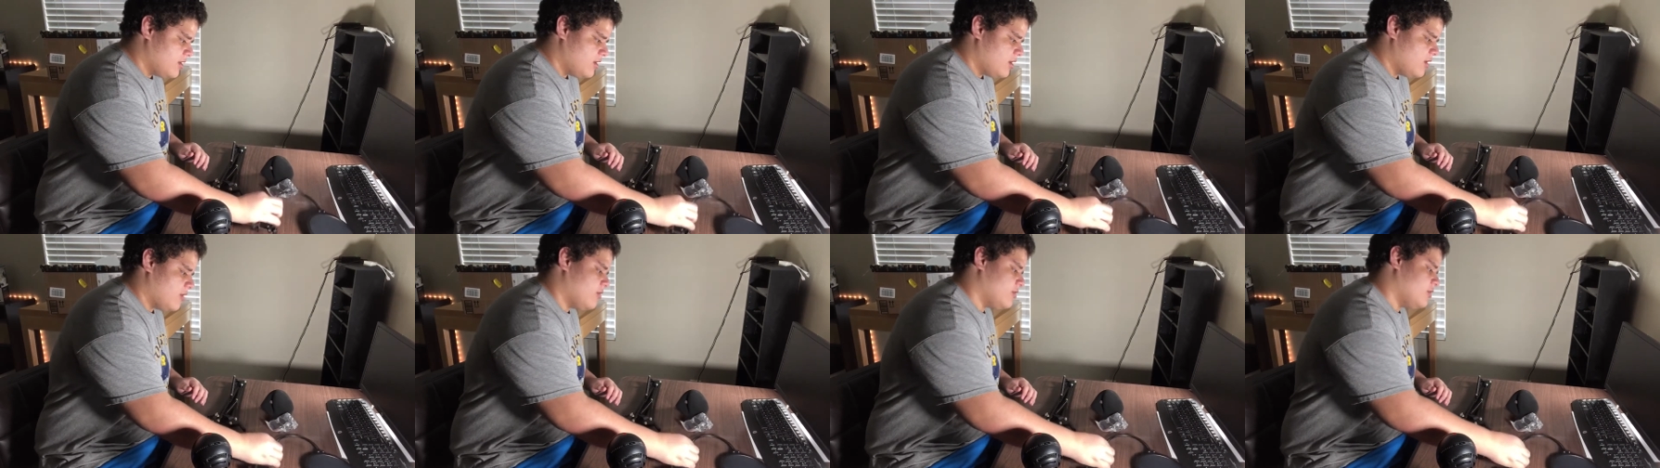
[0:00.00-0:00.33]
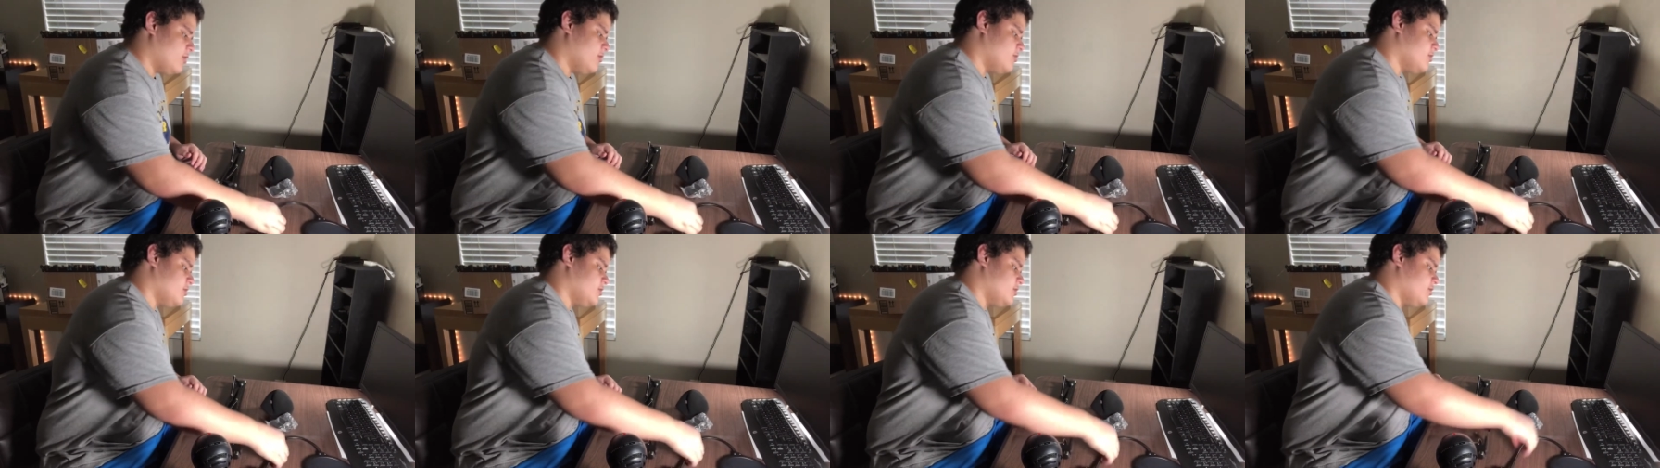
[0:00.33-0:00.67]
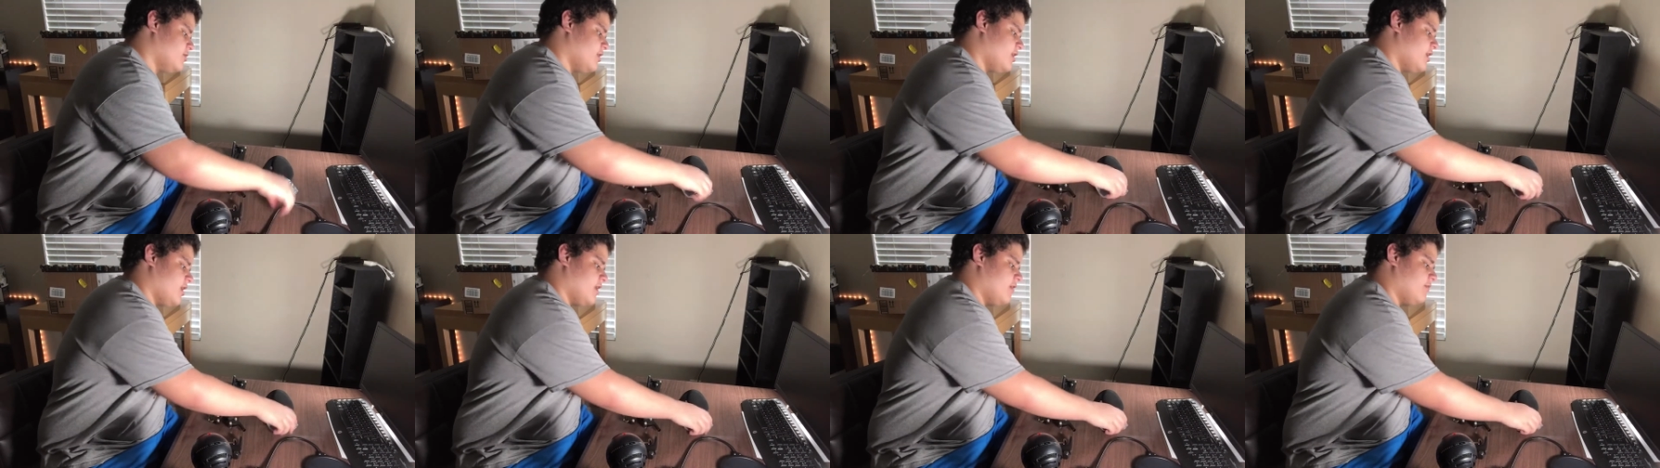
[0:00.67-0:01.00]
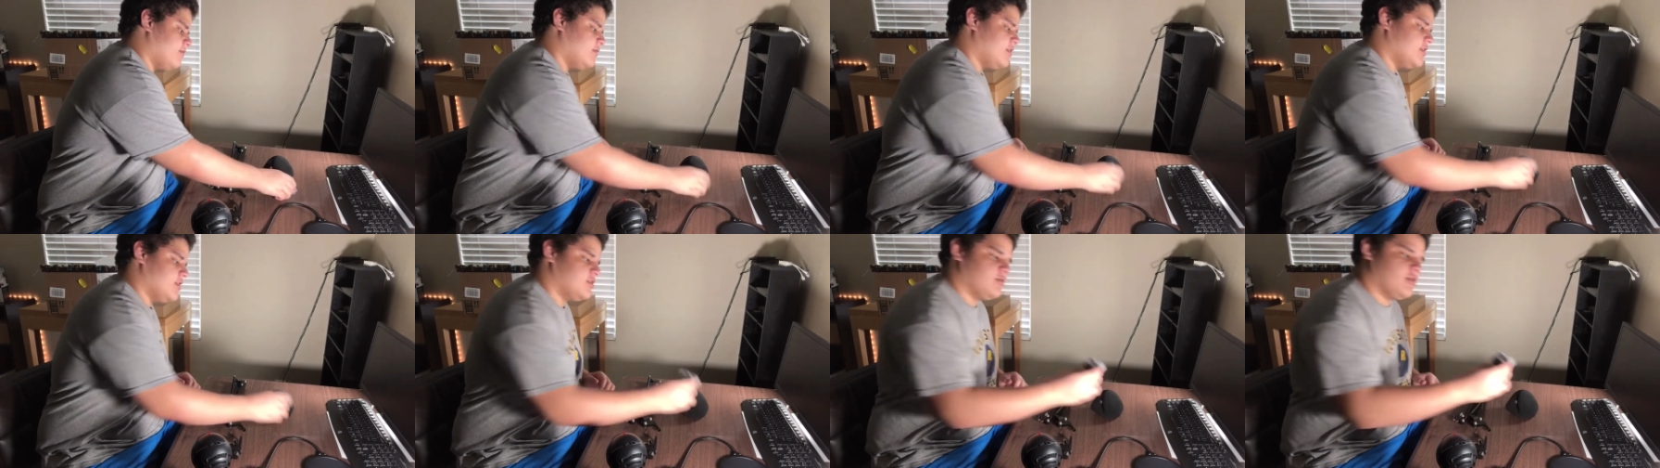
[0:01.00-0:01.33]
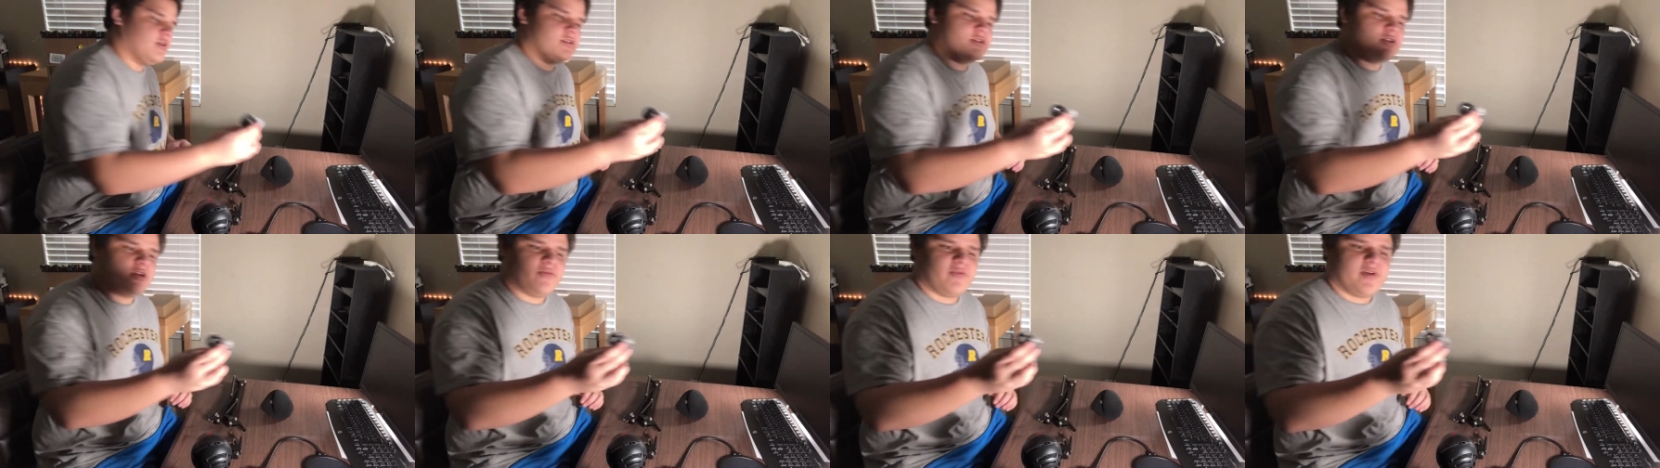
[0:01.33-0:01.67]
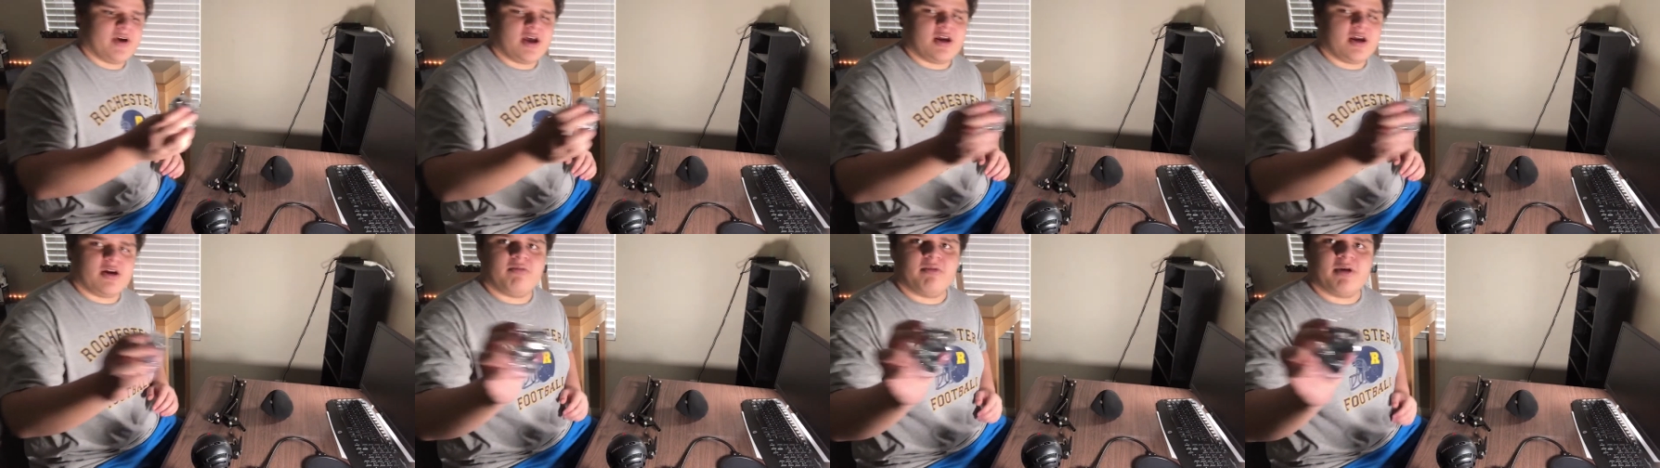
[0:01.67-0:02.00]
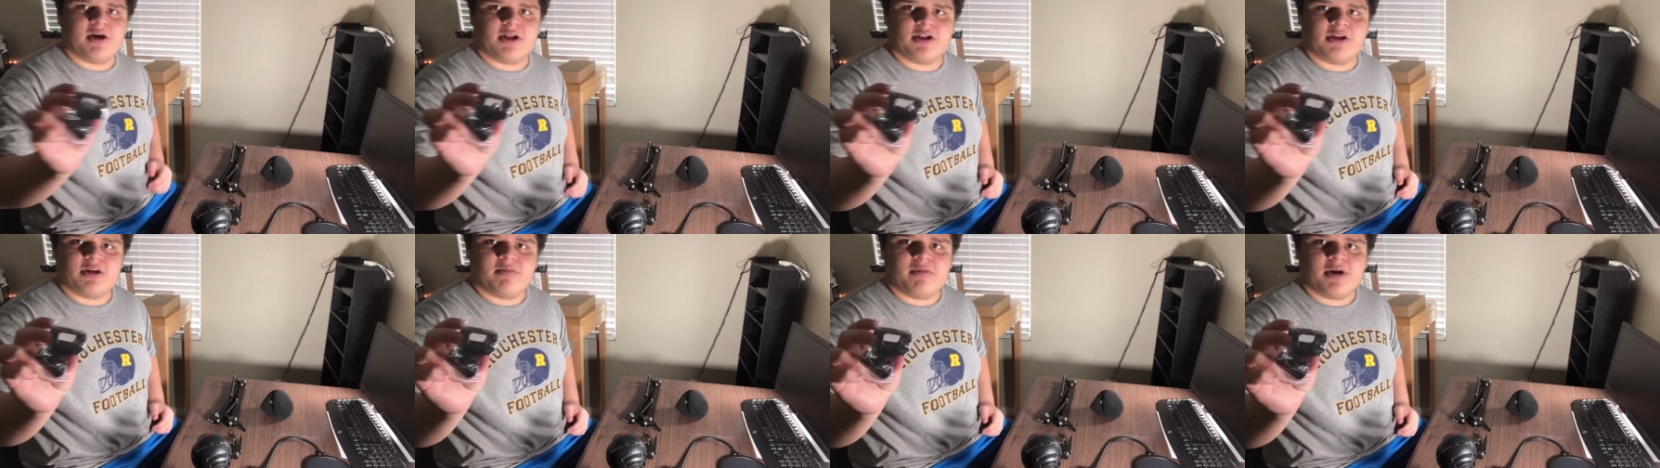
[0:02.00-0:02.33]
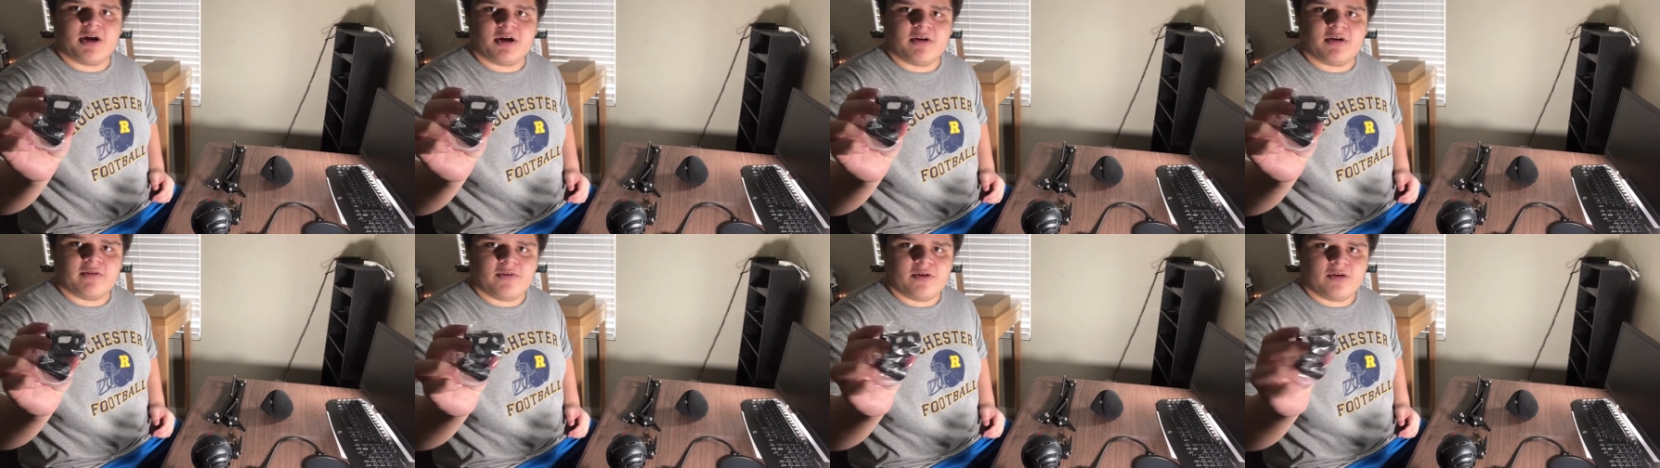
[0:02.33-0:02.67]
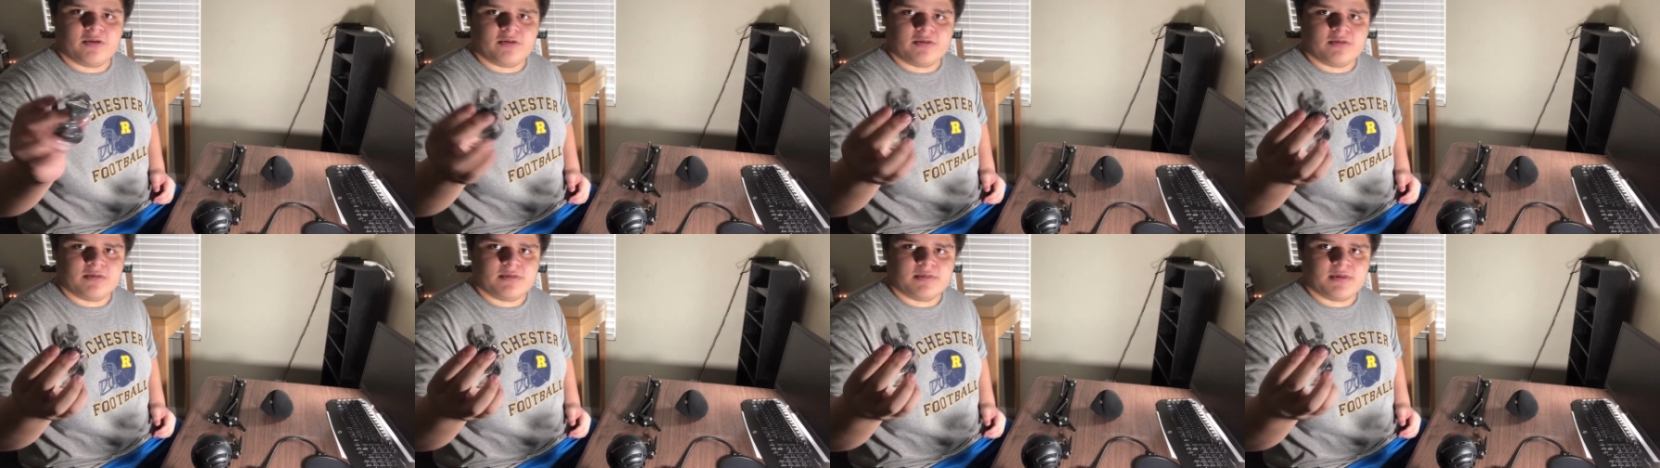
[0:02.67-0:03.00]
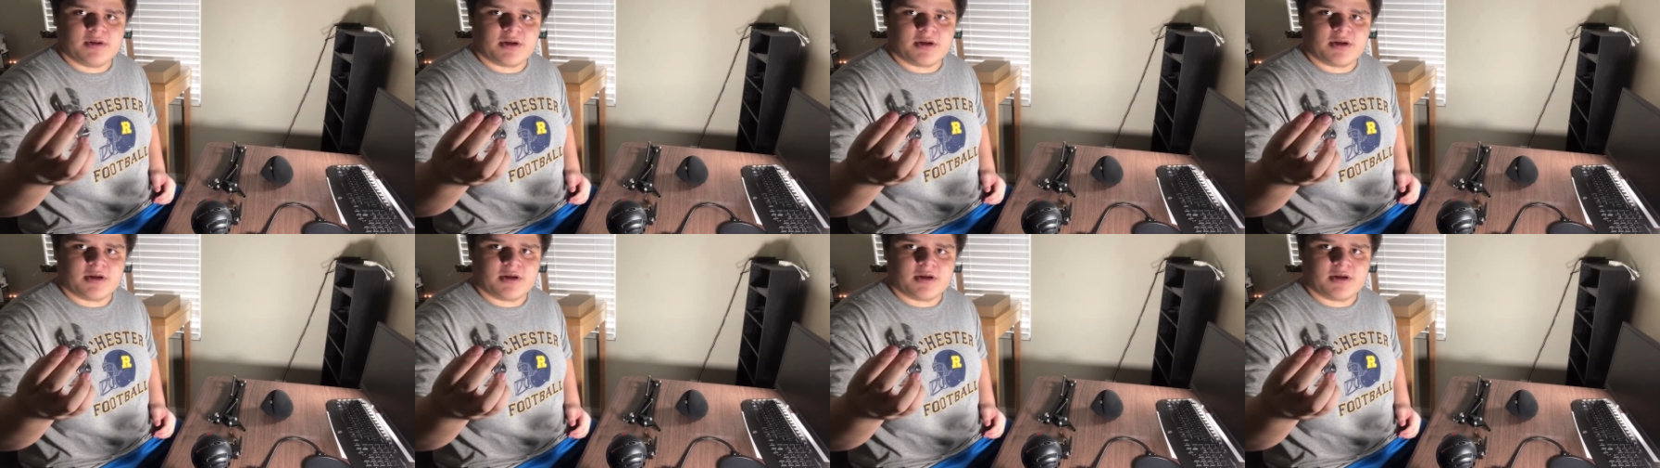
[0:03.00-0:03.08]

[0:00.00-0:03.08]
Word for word: Oh, and also I have this one. So if I had a regular microphone,